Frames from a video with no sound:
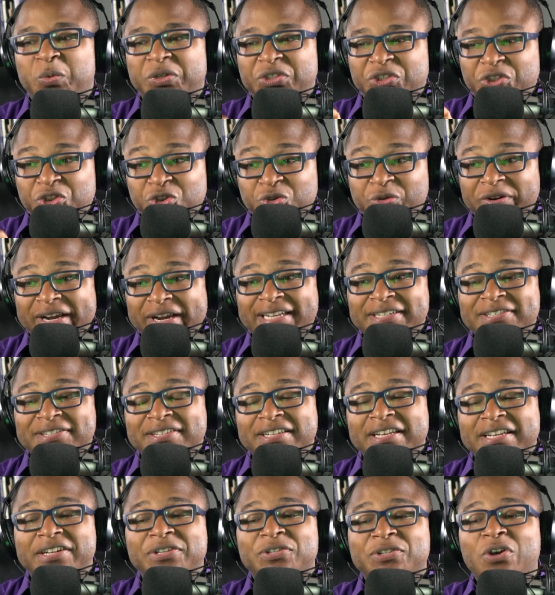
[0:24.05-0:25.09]
which
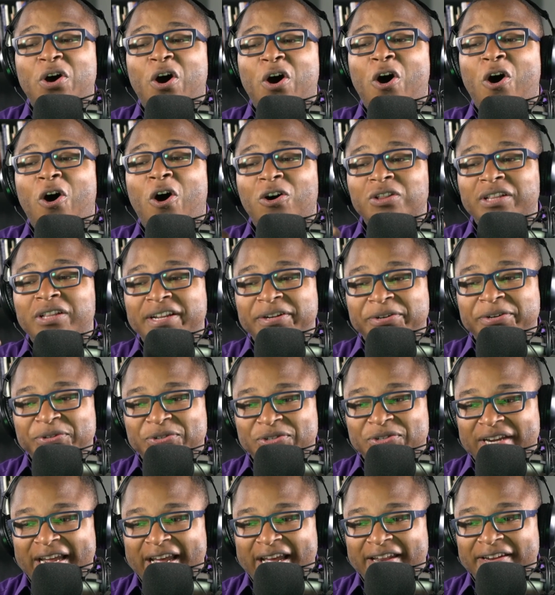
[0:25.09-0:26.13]
transcends all
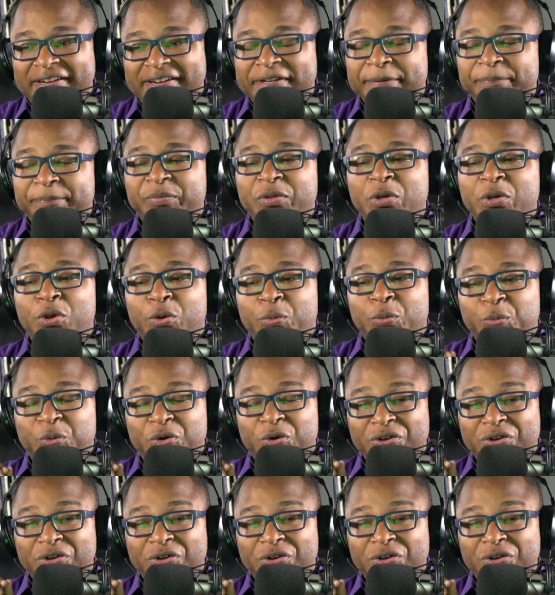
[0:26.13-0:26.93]
understanding,